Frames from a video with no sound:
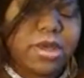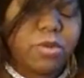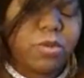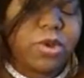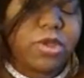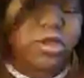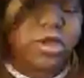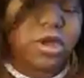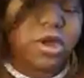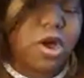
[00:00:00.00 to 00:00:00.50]

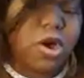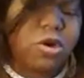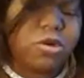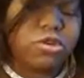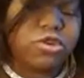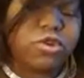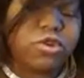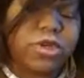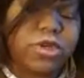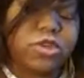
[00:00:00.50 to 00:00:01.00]
with the
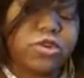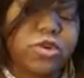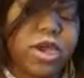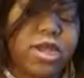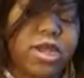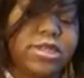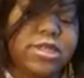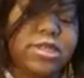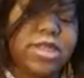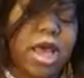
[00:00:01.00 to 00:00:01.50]
cauldron,
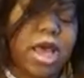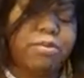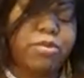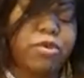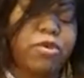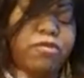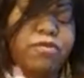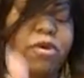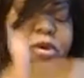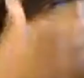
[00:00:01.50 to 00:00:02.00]
trying to
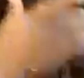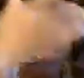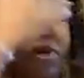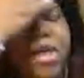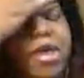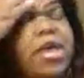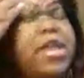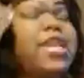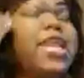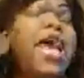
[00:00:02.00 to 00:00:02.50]
stop you from
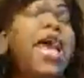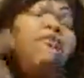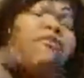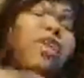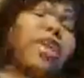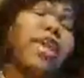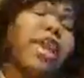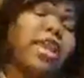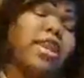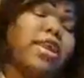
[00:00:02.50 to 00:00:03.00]

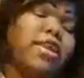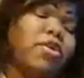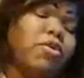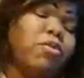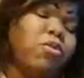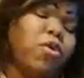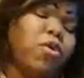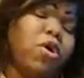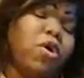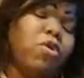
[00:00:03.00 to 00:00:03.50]
navigating the
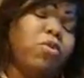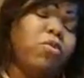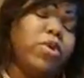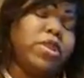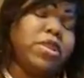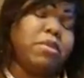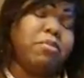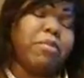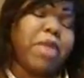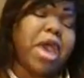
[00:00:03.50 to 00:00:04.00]
world
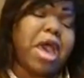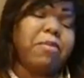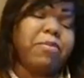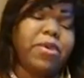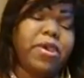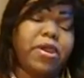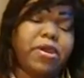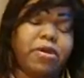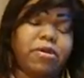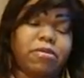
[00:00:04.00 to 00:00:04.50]
with the map
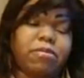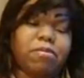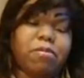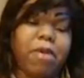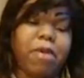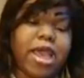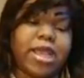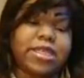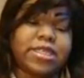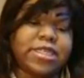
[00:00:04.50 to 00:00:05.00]
here,
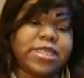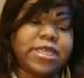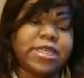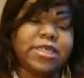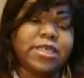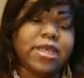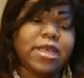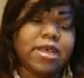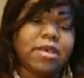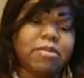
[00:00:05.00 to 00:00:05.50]

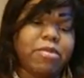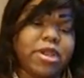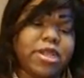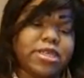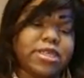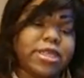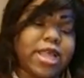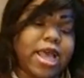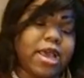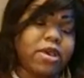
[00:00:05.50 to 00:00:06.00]
Pisces, but
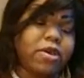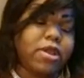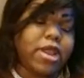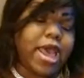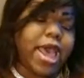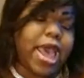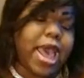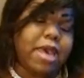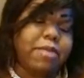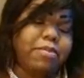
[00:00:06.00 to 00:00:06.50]
it's not
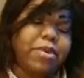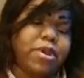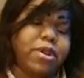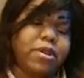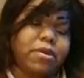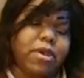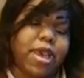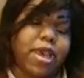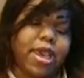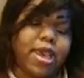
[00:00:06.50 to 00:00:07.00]
going to
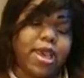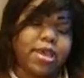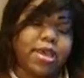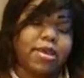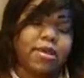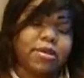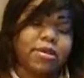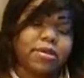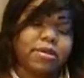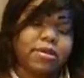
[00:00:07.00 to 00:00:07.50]
happen, okay?